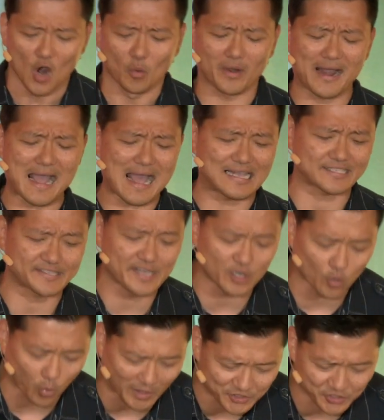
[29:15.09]
we're asking
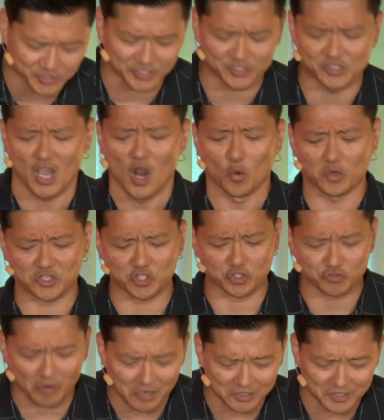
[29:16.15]
questions, we're
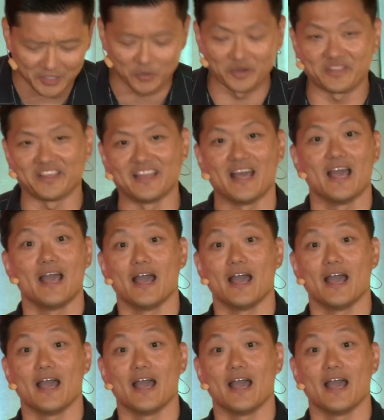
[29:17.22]
struggling with it.